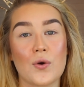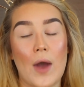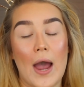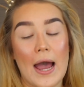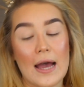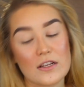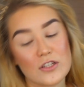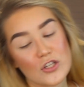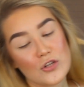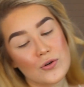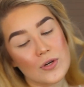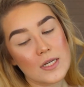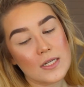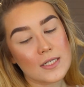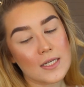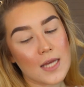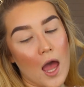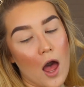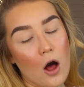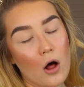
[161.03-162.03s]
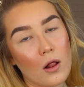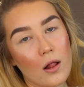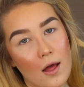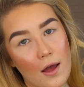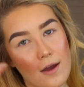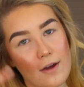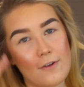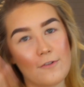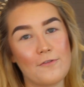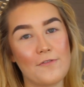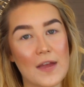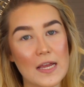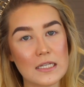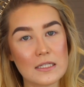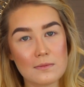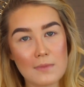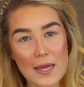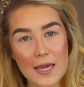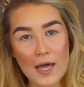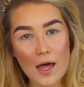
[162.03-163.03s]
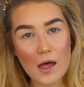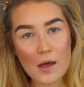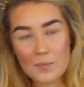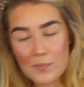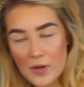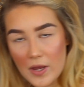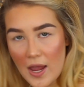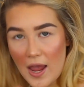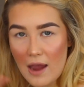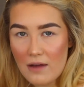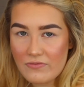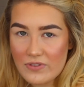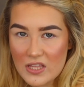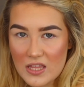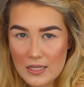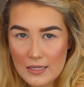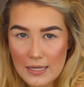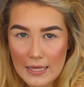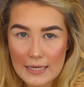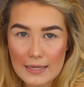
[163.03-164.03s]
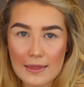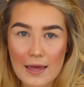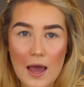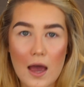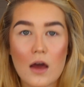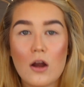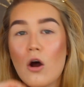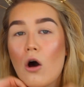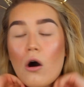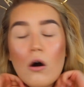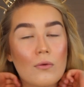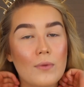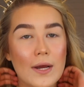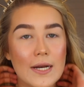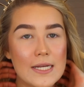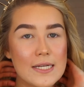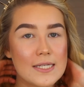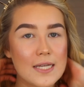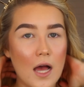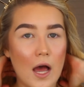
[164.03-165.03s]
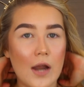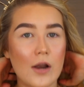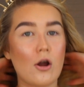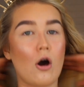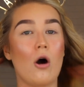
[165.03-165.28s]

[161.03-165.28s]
as you can tell, face makeup, everything like that, already done.